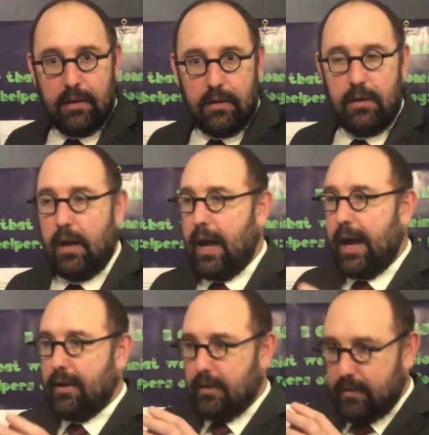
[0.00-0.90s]
You know,
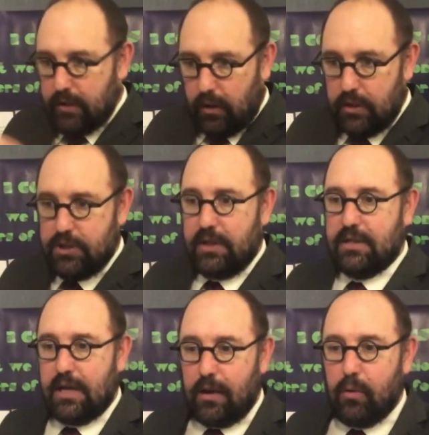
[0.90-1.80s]
out in theology,
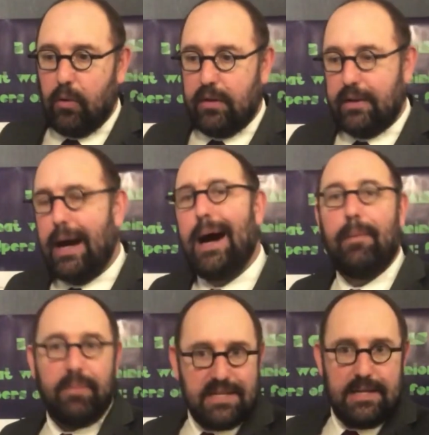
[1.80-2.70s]
they call it the
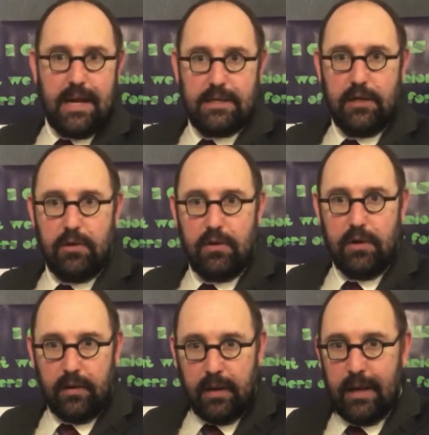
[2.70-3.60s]
hypostatic
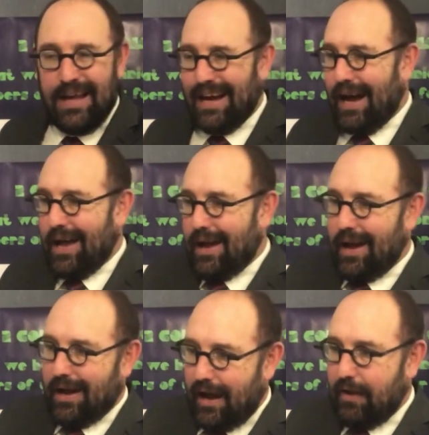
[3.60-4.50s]
union. I,
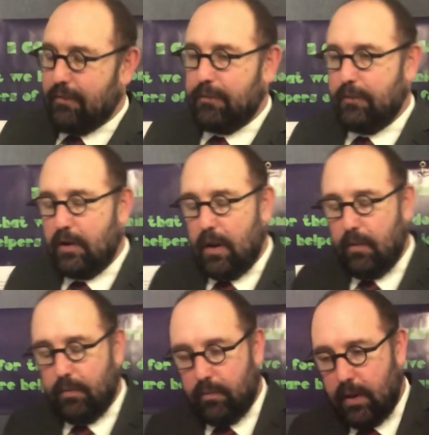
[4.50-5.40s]
I, I've, you
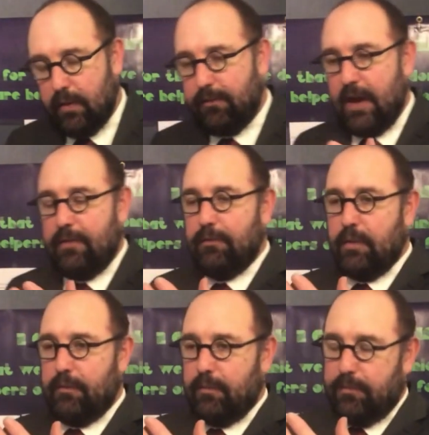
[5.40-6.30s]
know, faith,
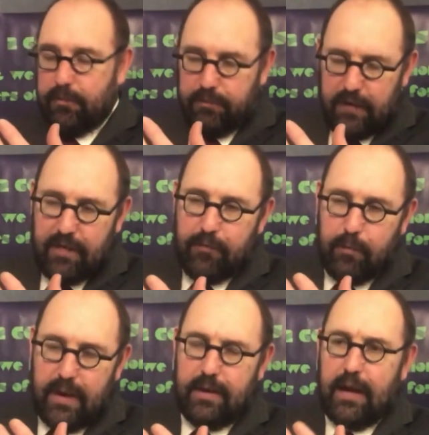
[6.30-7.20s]
the faithful
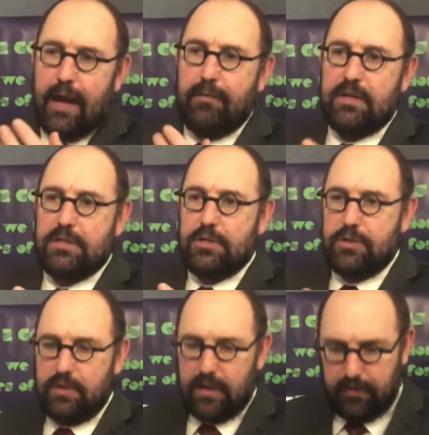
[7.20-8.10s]
men that I've listened
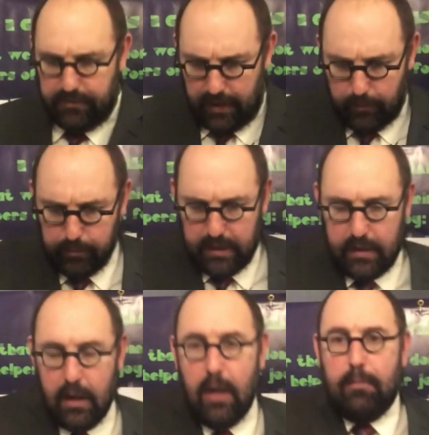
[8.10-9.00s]
to that have helped
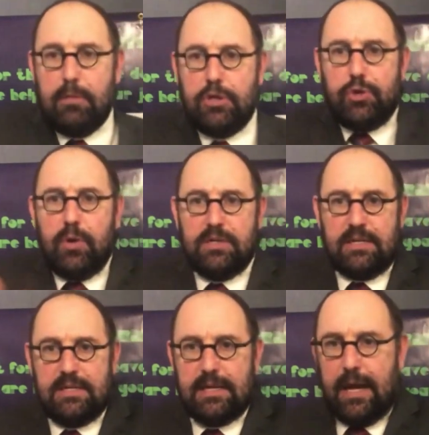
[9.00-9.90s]
me mature as
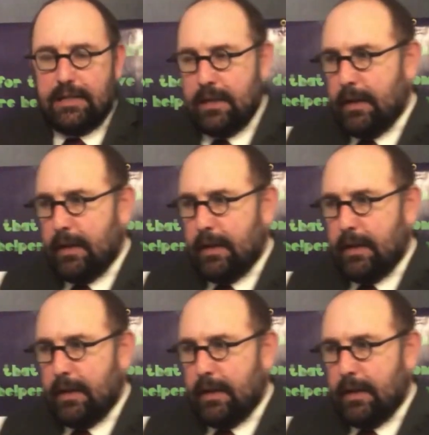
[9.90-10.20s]
a saint,